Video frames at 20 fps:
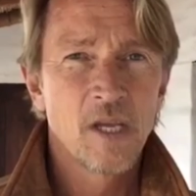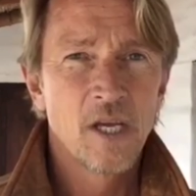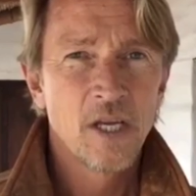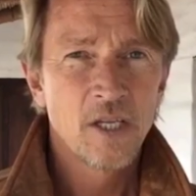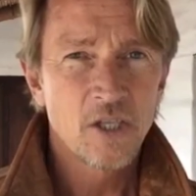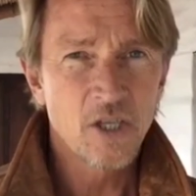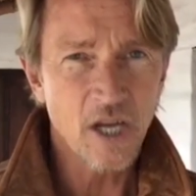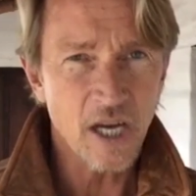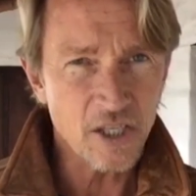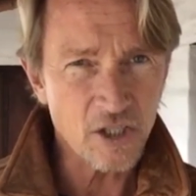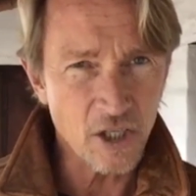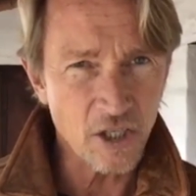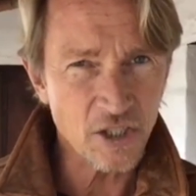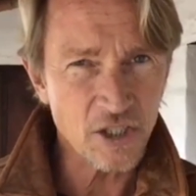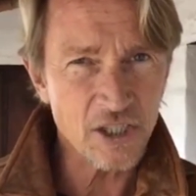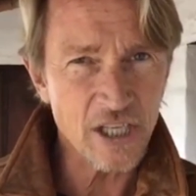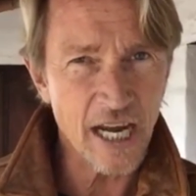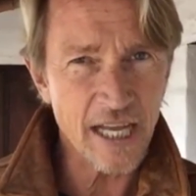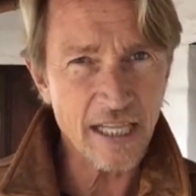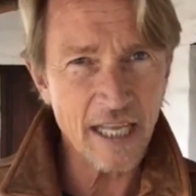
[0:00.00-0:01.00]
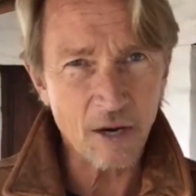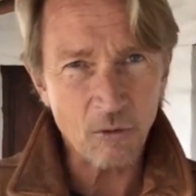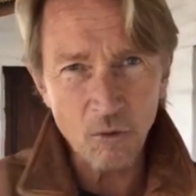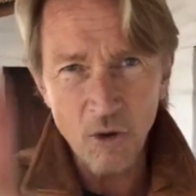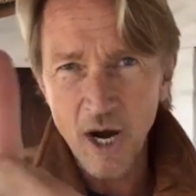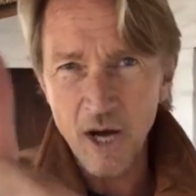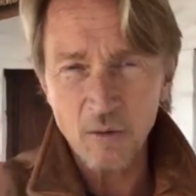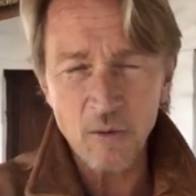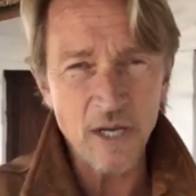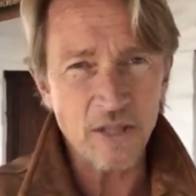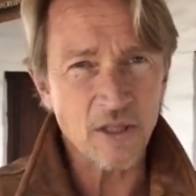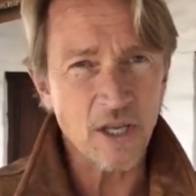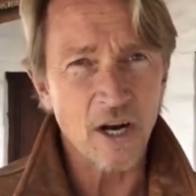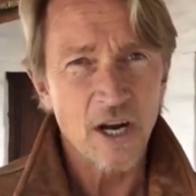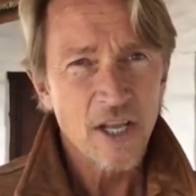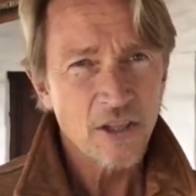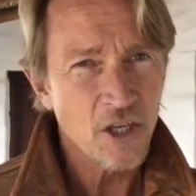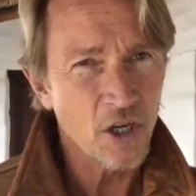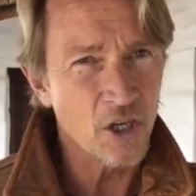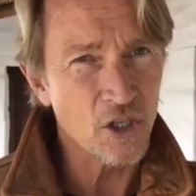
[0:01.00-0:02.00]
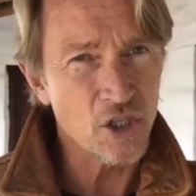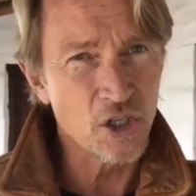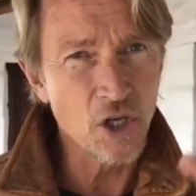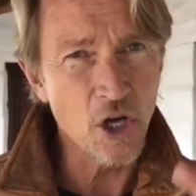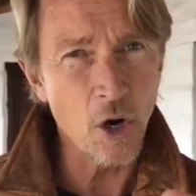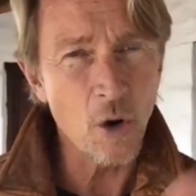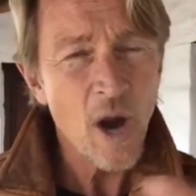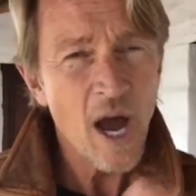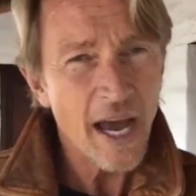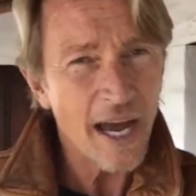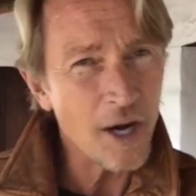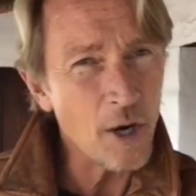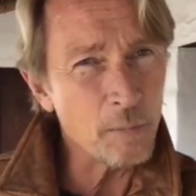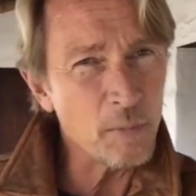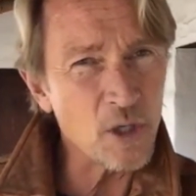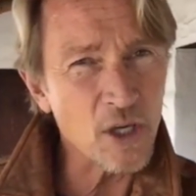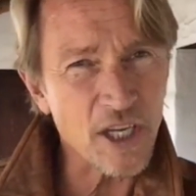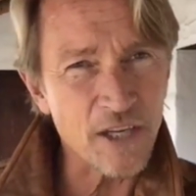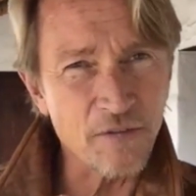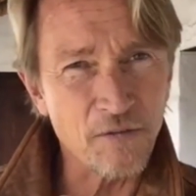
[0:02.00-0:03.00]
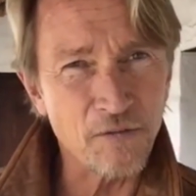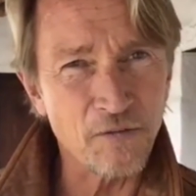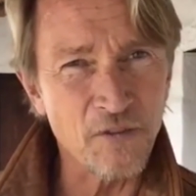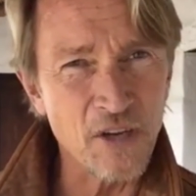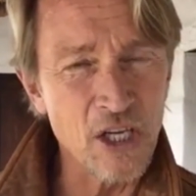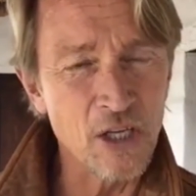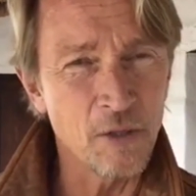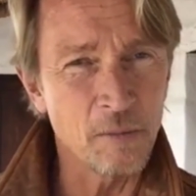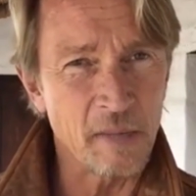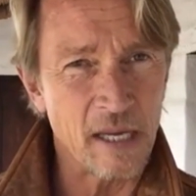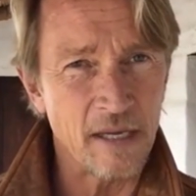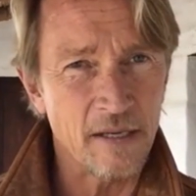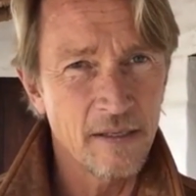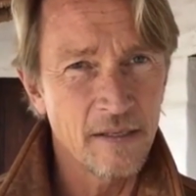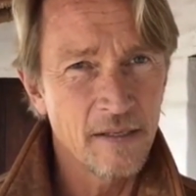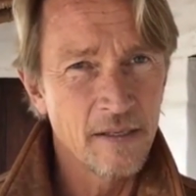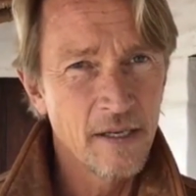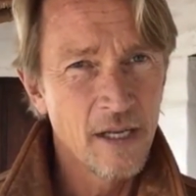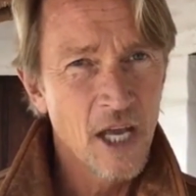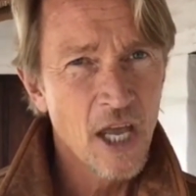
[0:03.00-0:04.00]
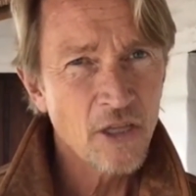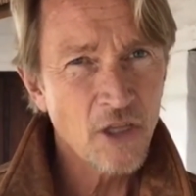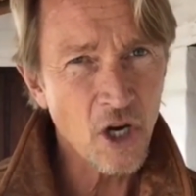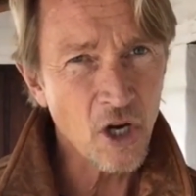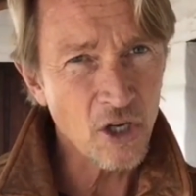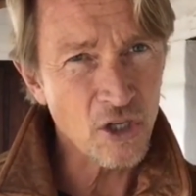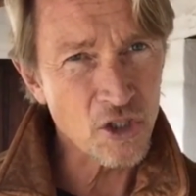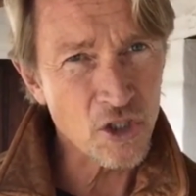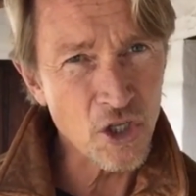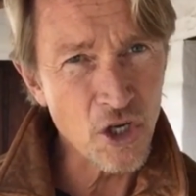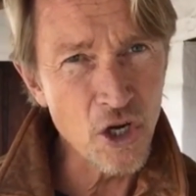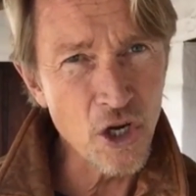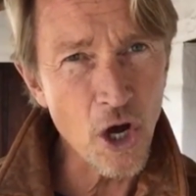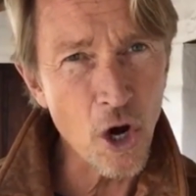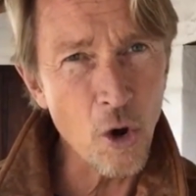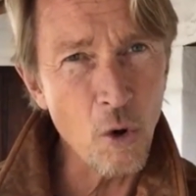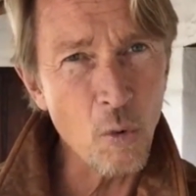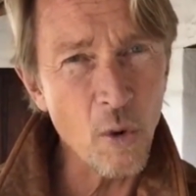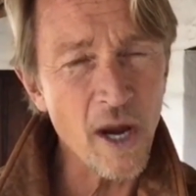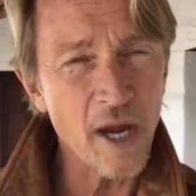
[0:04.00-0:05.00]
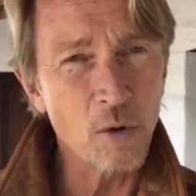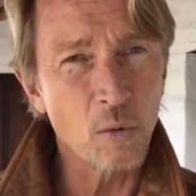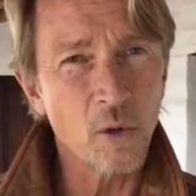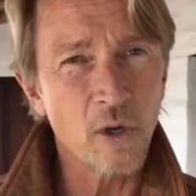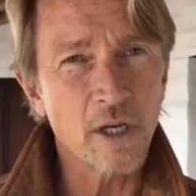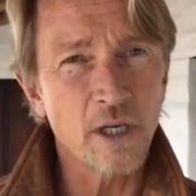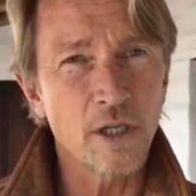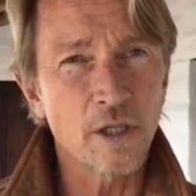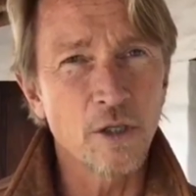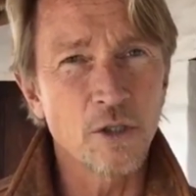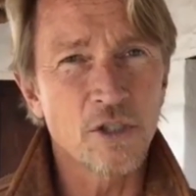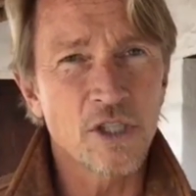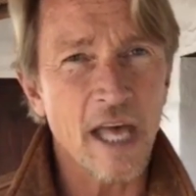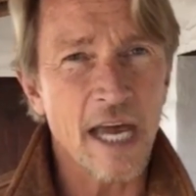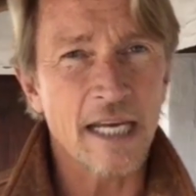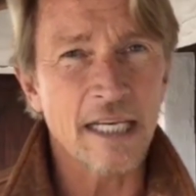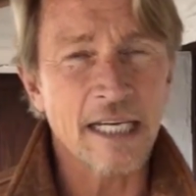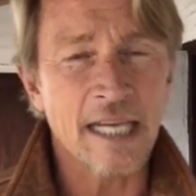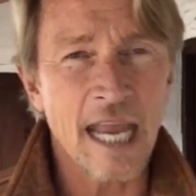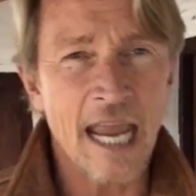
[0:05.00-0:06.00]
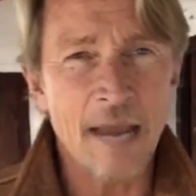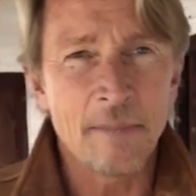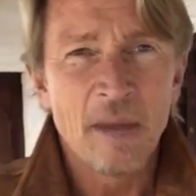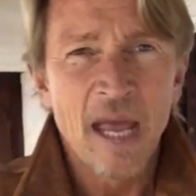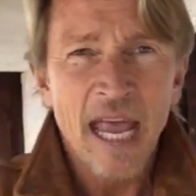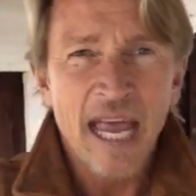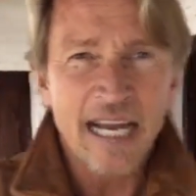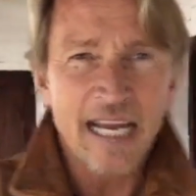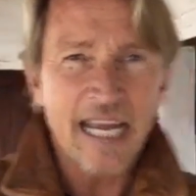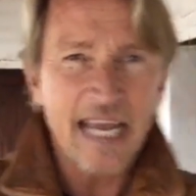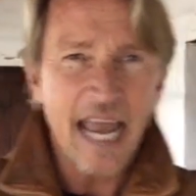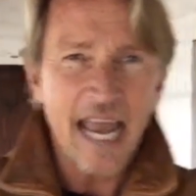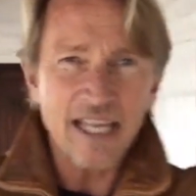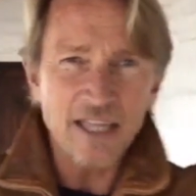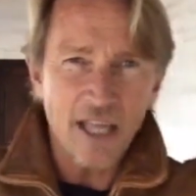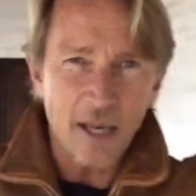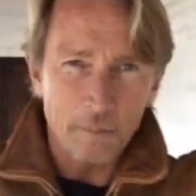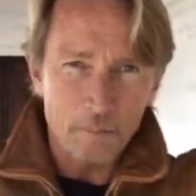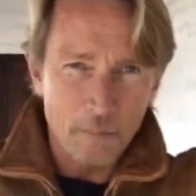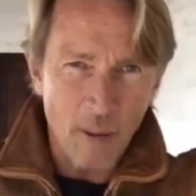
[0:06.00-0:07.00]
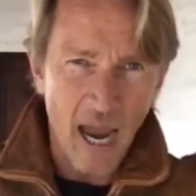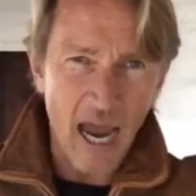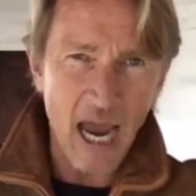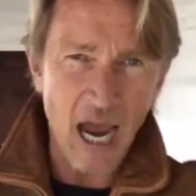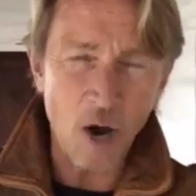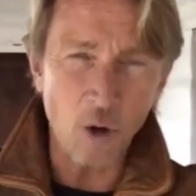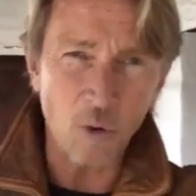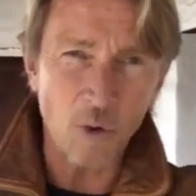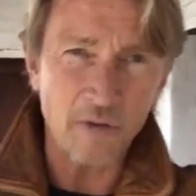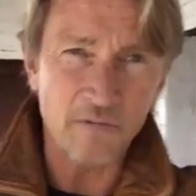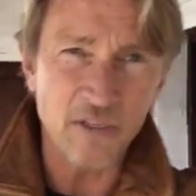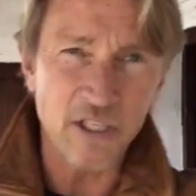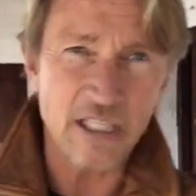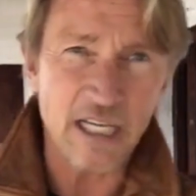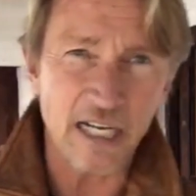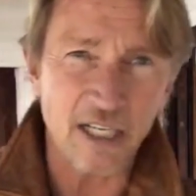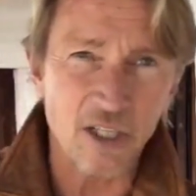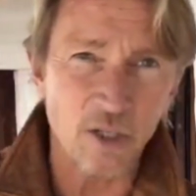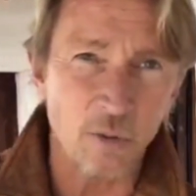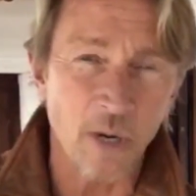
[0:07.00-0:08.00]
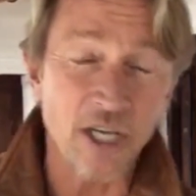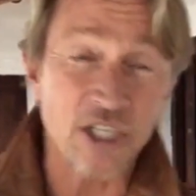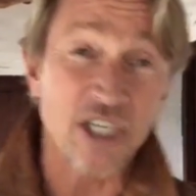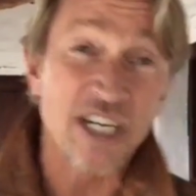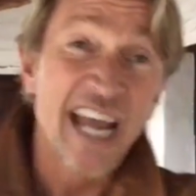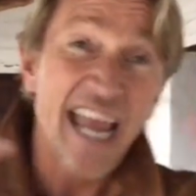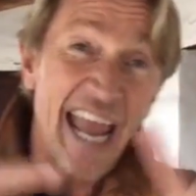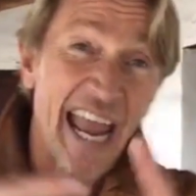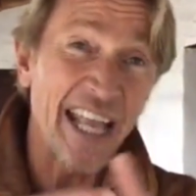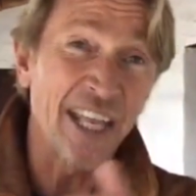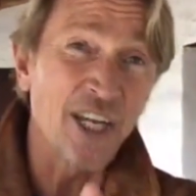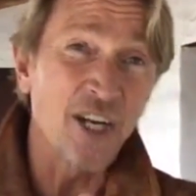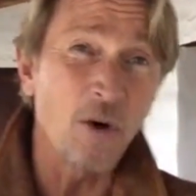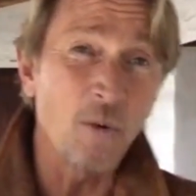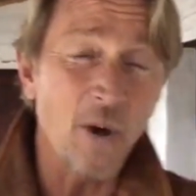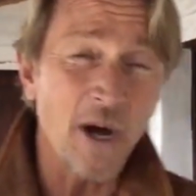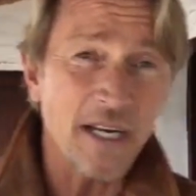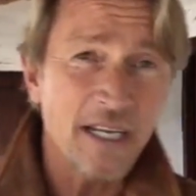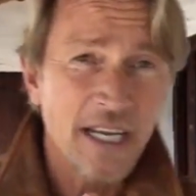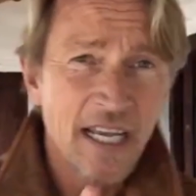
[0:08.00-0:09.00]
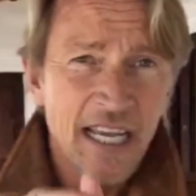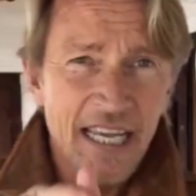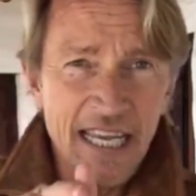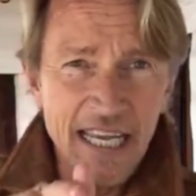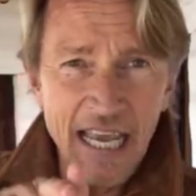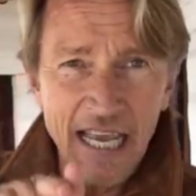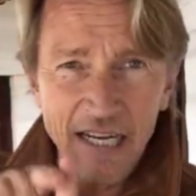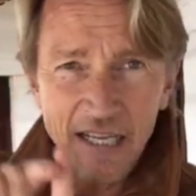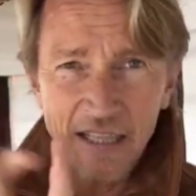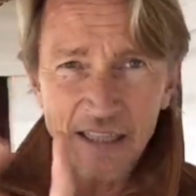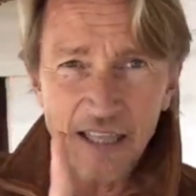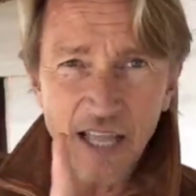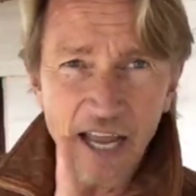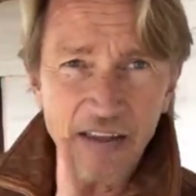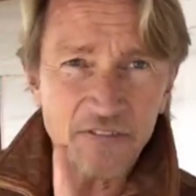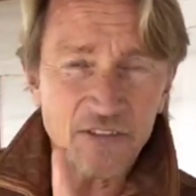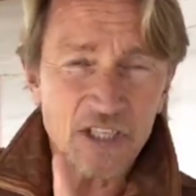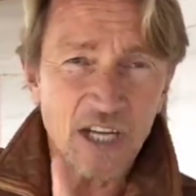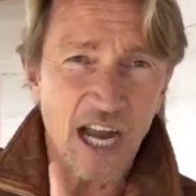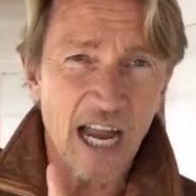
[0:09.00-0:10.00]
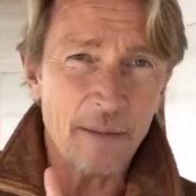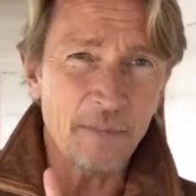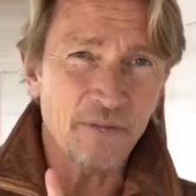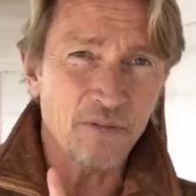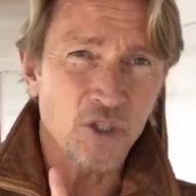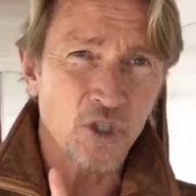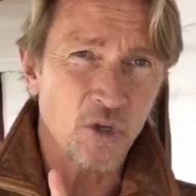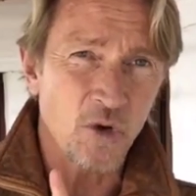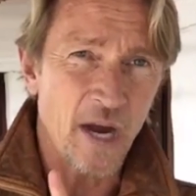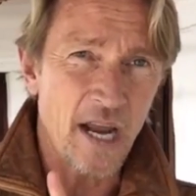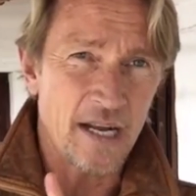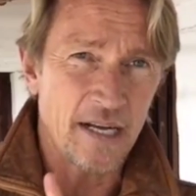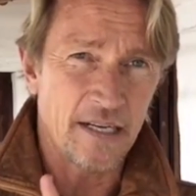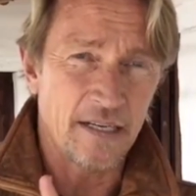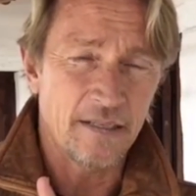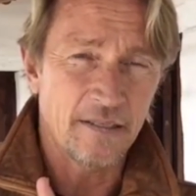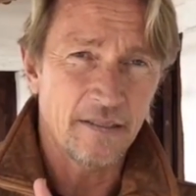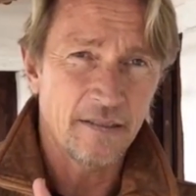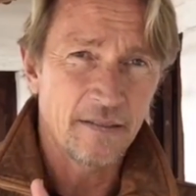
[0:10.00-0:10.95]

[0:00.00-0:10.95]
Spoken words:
Do you guys understand that right there? There is no, I hope you can feel me. there is no way we're going to lose that game. And he had the power of a declaration. And you know what? He had a lifetime of training.